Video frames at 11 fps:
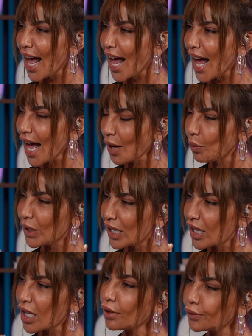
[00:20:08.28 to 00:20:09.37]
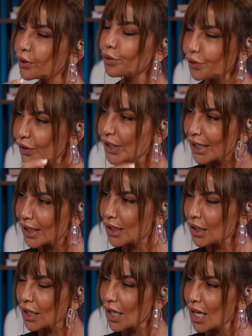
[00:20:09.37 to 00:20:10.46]
I would love to
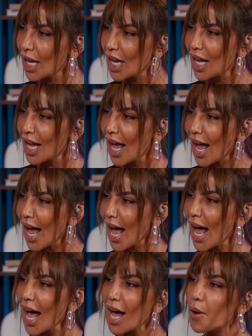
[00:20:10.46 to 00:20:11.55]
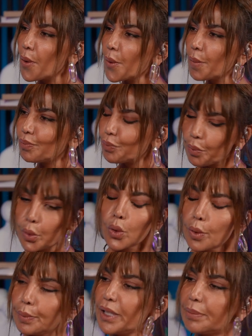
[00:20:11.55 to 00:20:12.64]
feel how poor
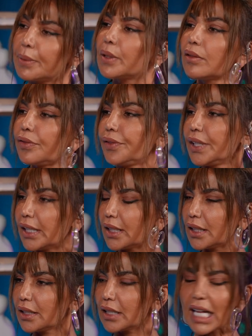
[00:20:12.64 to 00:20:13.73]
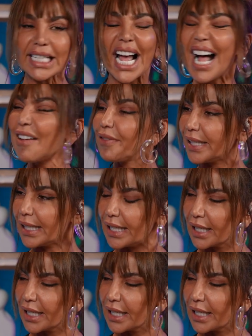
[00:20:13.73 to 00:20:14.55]
people feel, not having